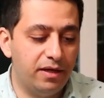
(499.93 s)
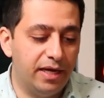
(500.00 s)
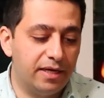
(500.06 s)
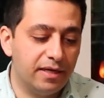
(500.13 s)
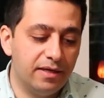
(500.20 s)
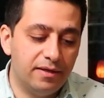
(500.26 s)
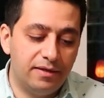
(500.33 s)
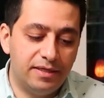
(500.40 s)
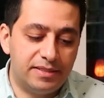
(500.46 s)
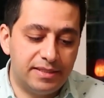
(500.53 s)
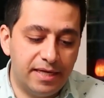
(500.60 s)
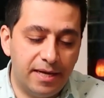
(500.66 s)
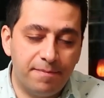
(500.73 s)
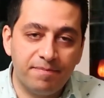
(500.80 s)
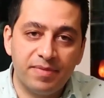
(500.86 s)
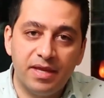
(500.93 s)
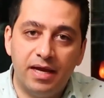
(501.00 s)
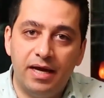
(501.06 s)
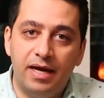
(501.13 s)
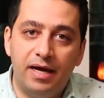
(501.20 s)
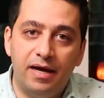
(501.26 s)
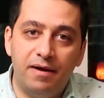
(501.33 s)
Like let's say
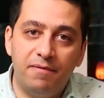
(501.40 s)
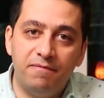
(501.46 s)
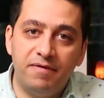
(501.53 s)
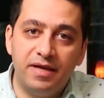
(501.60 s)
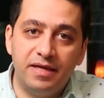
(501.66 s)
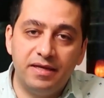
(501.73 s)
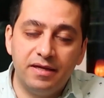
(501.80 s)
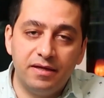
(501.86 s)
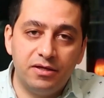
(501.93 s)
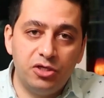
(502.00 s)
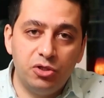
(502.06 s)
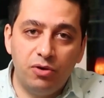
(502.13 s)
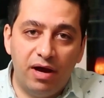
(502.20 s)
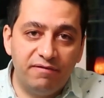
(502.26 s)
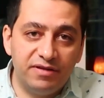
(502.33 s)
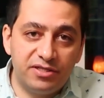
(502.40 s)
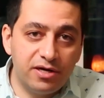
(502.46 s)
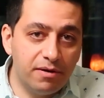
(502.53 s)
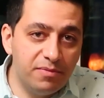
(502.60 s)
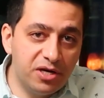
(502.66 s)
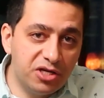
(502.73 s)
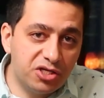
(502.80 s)
uh, when you have a
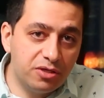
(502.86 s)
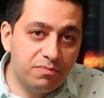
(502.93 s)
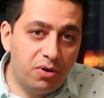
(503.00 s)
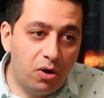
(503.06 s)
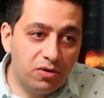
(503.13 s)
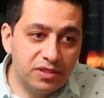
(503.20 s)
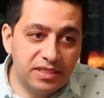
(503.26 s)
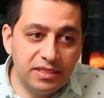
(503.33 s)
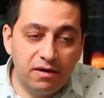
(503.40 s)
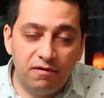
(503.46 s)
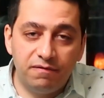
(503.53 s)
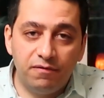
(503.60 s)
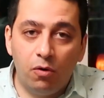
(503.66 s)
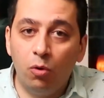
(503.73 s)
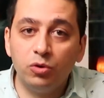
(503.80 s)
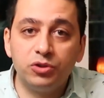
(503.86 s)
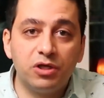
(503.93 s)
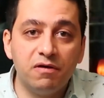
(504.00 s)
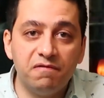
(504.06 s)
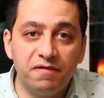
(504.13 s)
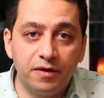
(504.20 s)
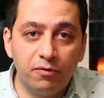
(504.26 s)
termination policy of old
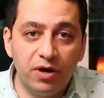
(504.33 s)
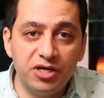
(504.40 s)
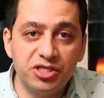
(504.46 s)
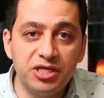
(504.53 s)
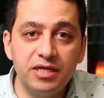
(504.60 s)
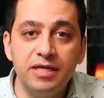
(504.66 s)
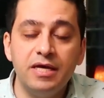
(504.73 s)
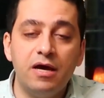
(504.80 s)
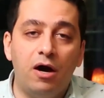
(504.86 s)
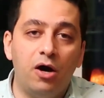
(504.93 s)
configuration,